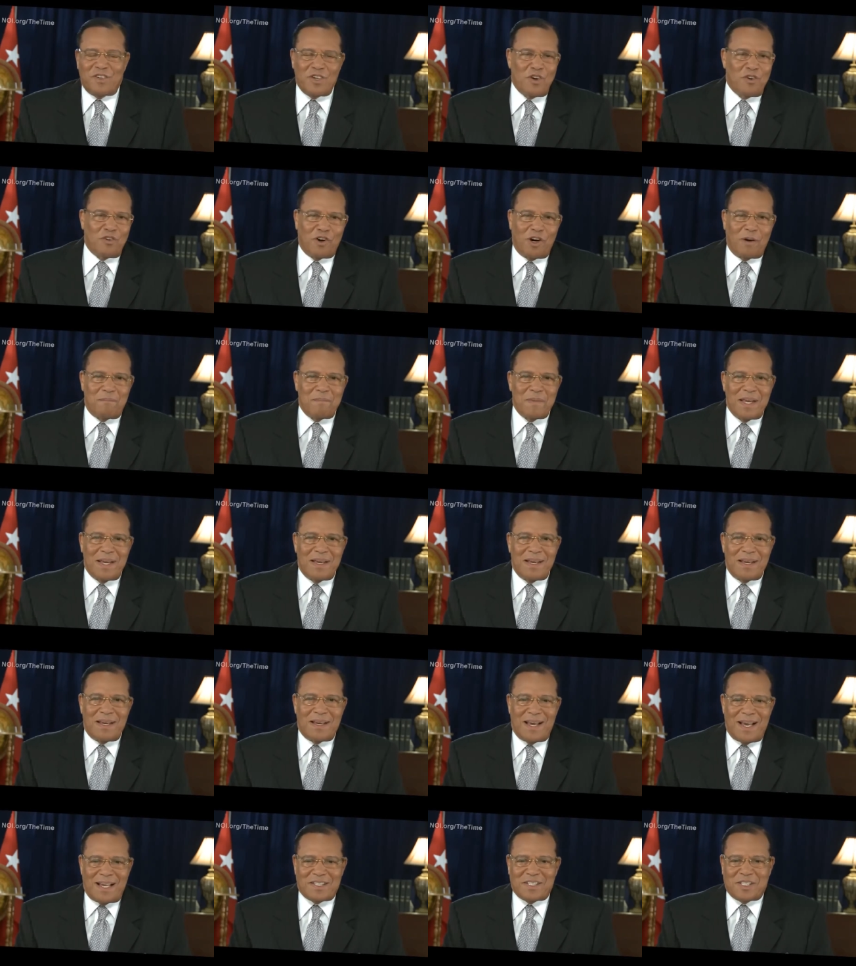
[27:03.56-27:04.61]
of Europe.
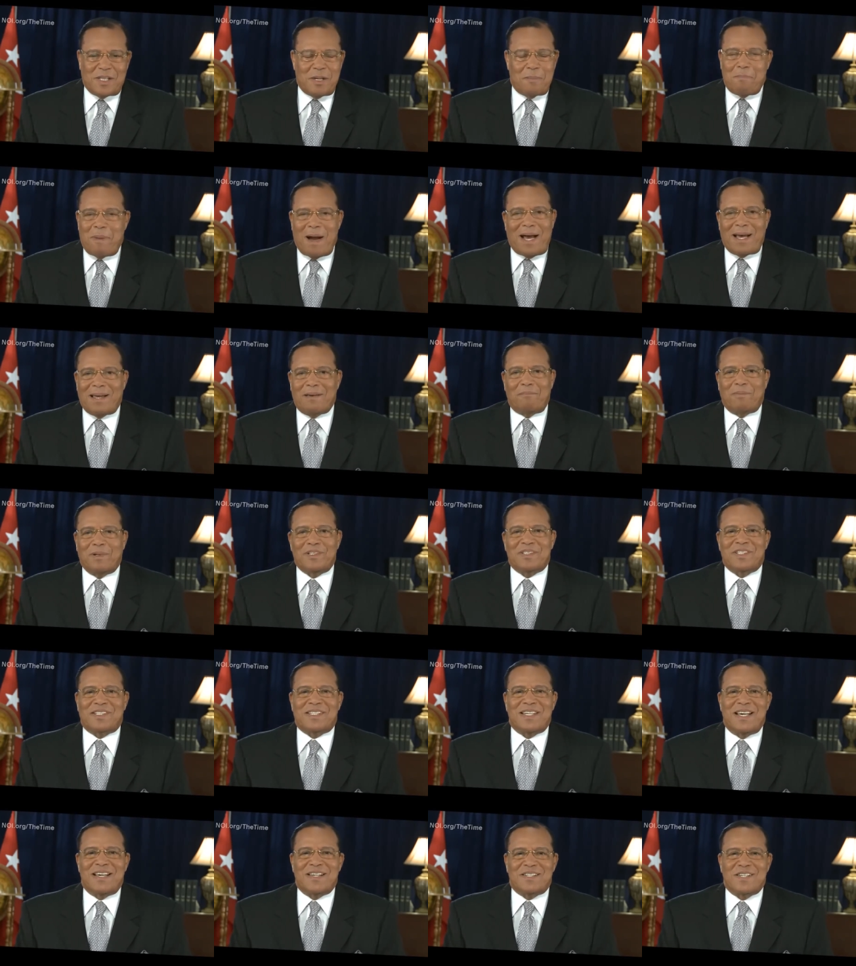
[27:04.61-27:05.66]
As the Bible
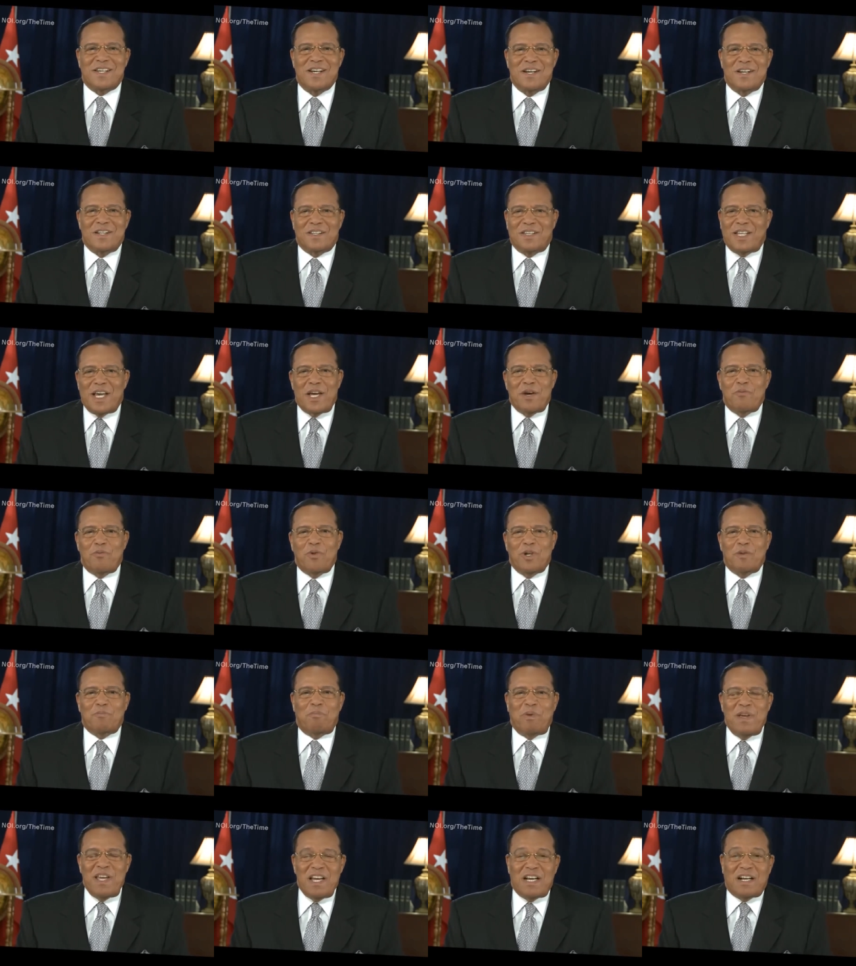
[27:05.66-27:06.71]
says, they
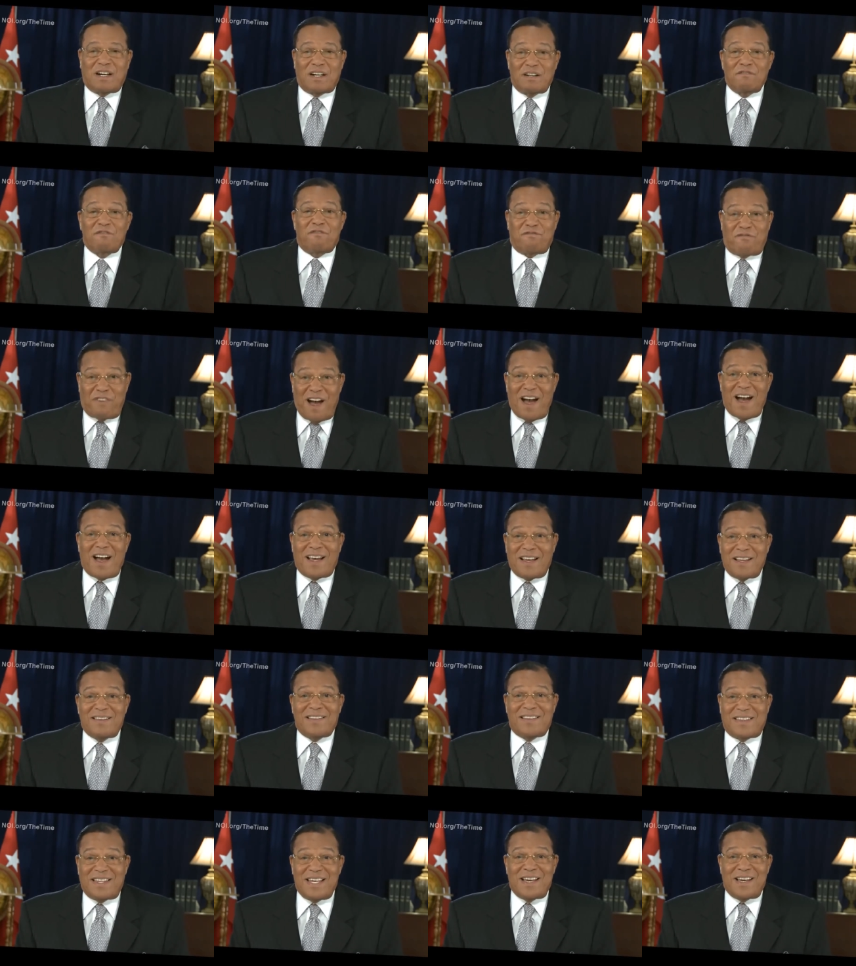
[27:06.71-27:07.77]
would be
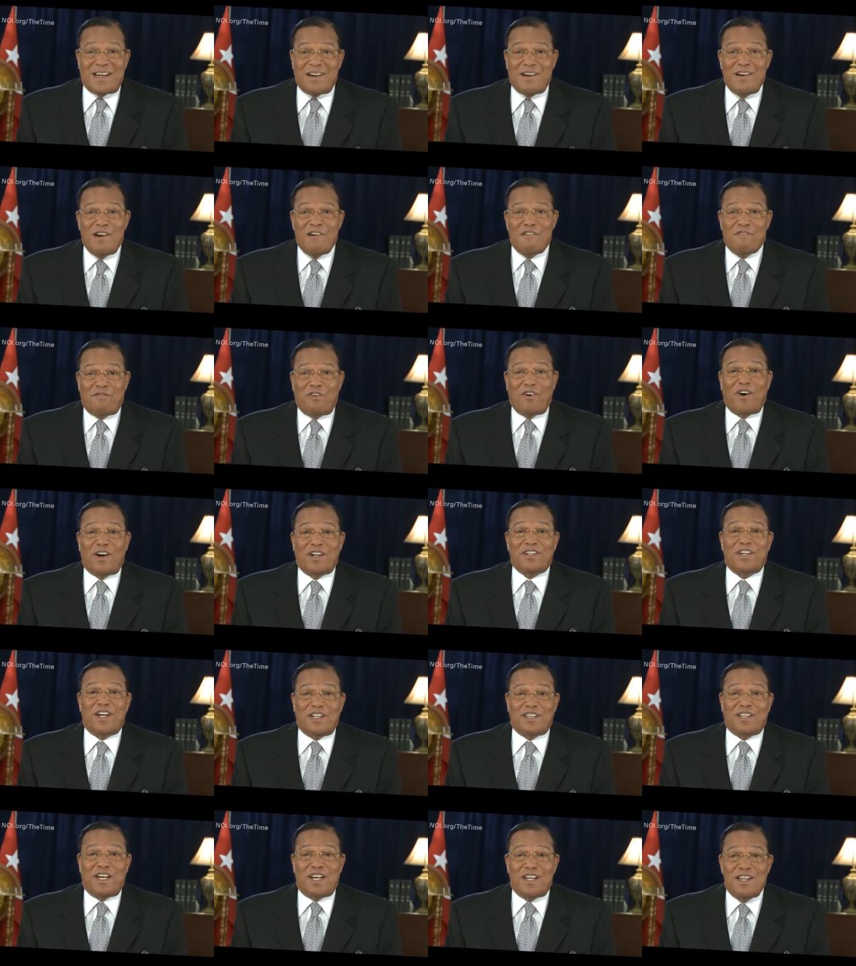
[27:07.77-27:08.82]
confined there for
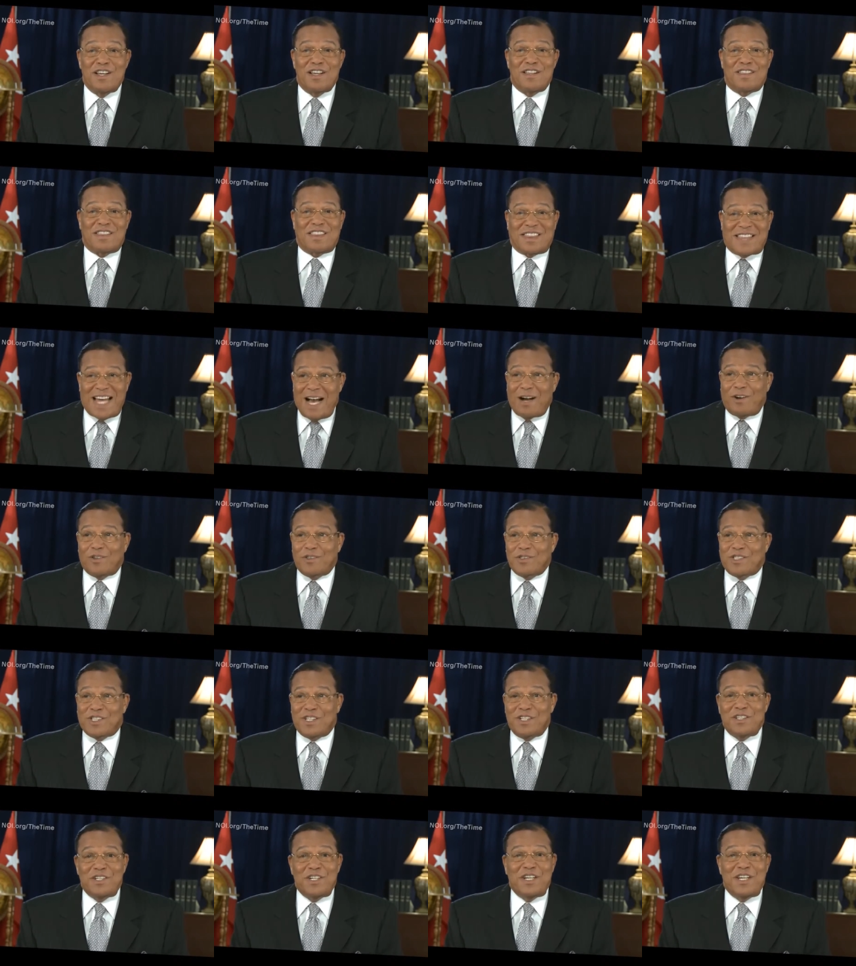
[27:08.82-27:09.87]
another
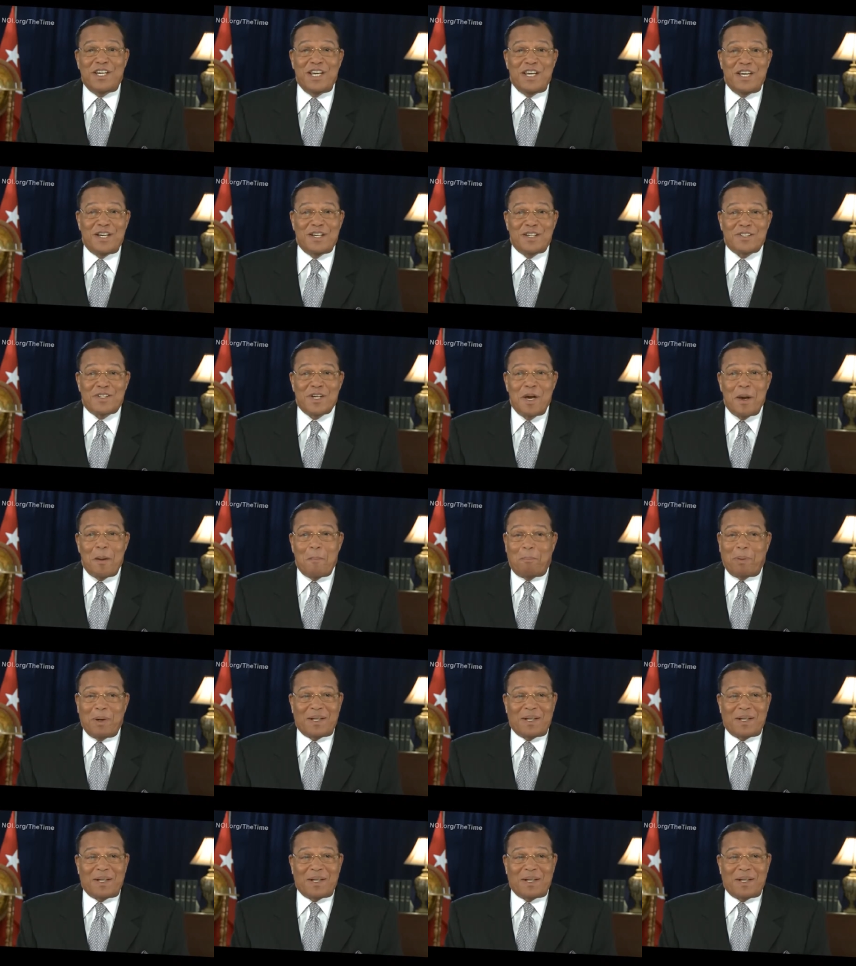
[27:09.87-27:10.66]
thousand years.